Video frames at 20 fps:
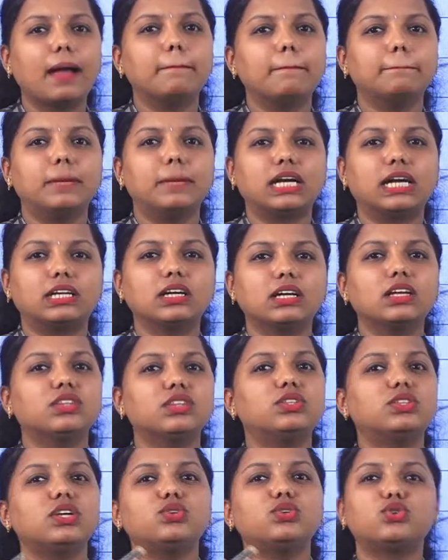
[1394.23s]
but
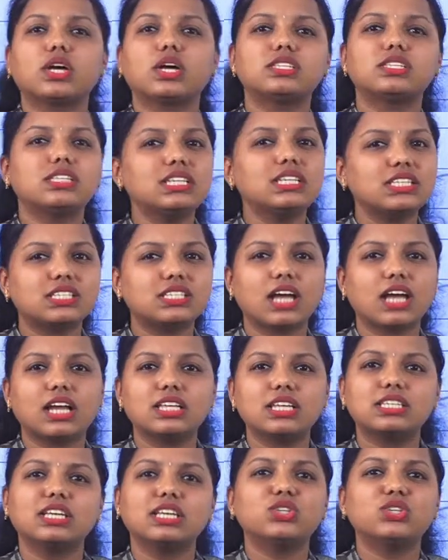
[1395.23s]
their dressing style
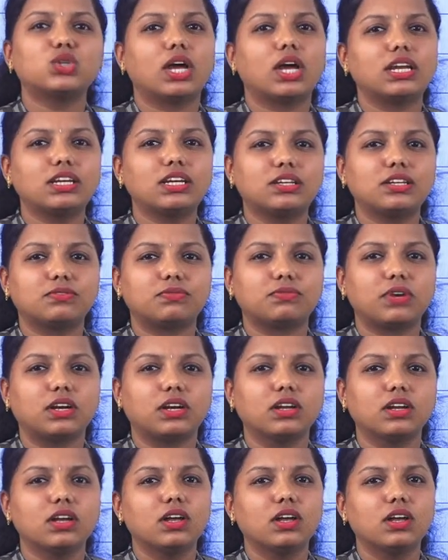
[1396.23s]
is entirely different.